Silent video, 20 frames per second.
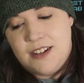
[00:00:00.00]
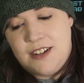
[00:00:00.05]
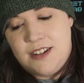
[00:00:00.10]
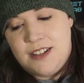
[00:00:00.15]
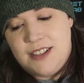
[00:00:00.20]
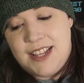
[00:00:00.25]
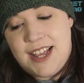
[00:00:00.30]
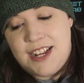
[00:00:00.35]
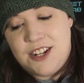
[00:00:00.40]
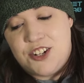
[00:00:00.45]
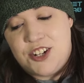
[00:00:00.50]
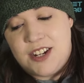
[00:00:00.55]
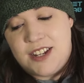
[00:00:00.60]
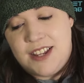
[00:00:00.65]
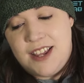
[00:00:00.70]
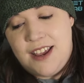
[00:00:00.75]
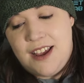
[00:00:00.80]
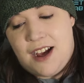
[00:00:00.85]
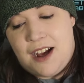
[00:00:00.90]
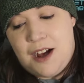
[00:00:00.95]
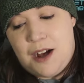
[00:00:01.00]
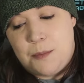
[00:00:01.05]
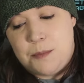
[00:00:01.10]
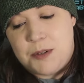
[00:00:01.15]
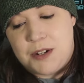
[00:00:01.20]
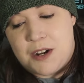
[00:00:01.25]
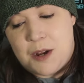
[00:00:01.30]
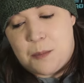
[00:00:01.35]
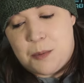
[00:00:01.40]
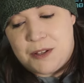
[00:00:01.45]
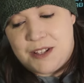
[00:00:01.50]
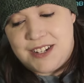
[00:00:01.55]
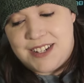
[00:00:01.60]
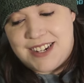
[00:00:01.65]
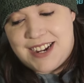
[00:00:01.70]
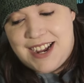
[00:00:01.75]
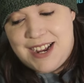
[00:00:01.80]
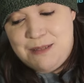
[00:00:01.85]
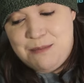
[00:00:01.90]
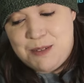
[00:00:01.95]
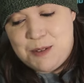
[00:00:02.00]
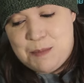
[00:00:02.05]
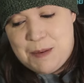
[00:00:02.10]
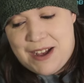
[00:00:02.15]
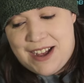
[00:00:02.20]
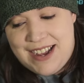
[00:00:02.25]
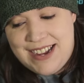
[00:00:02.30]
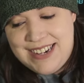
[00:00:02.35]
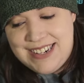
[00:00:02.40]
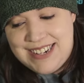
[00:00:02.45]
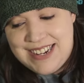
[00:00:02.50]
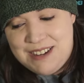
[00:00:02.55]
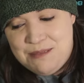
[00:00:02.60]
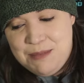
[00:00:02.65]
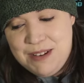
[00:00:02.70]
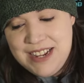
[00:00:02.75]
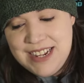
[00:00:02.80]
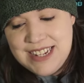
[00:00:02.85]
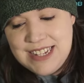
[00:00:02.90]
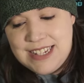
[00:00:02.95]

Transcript: Lan Jingyi hopped a couple of times behind him,